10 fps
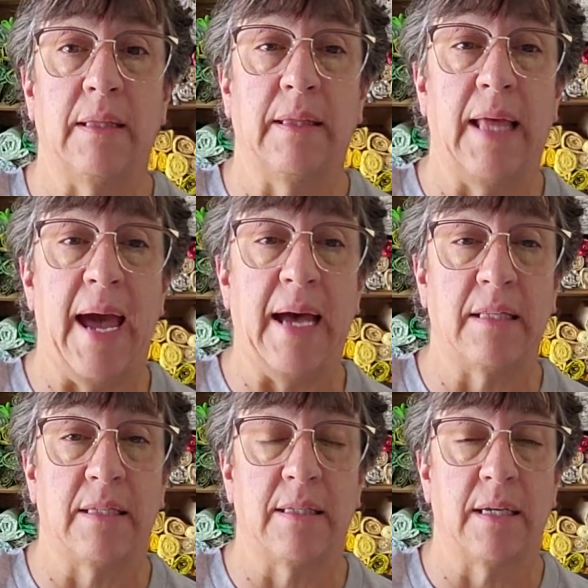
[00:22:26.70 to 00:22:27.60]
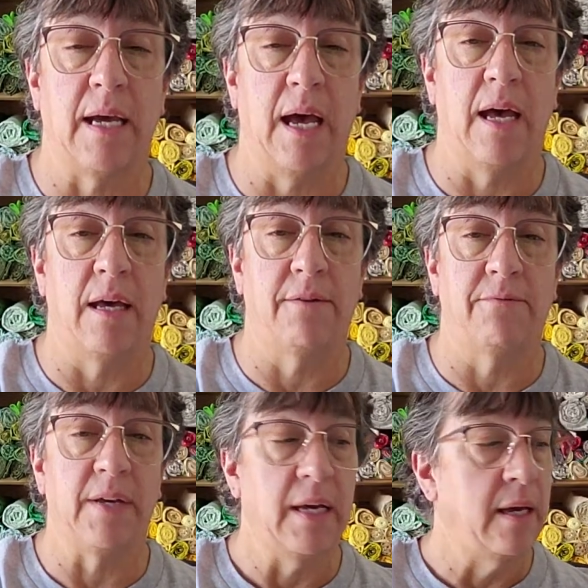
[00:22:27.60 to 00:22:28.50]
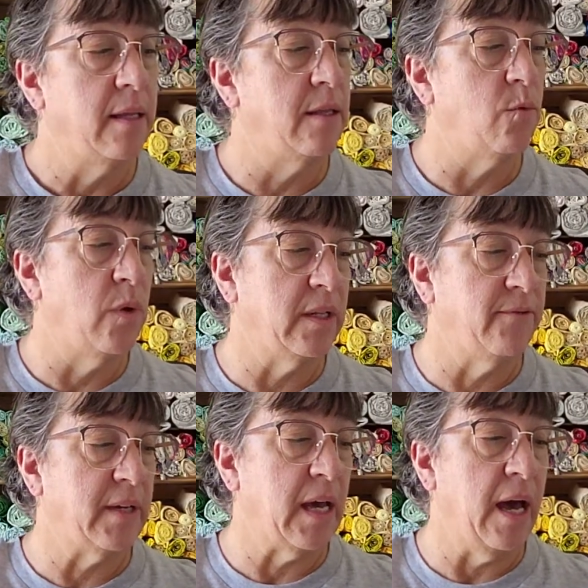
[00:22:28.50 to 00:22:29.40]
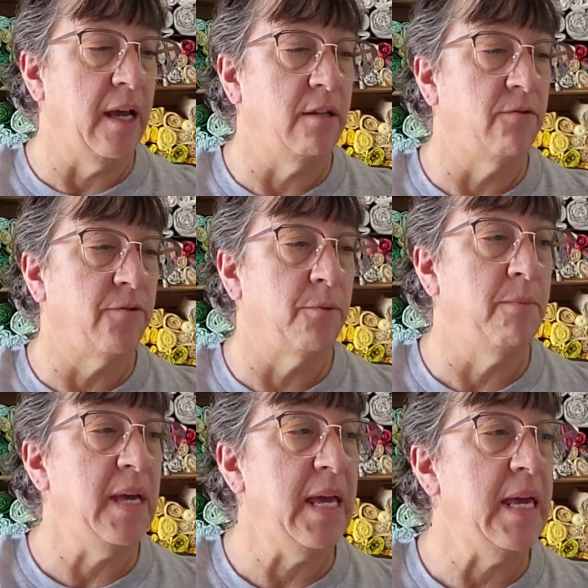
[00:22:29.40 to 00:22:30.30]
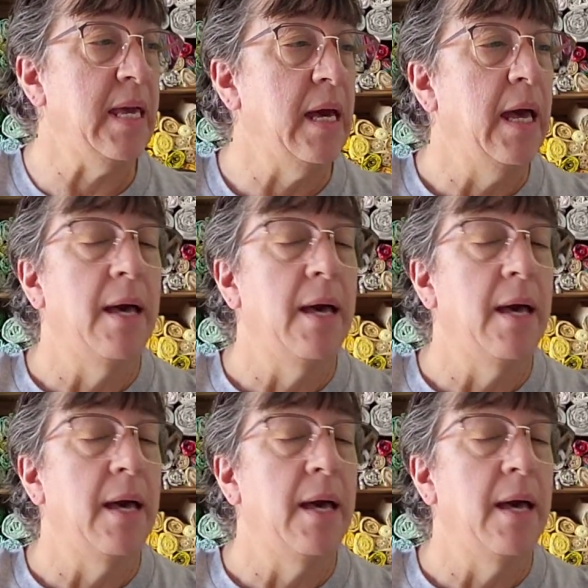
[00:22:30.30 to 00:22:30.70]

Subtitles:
last of the one-of-a-kind for me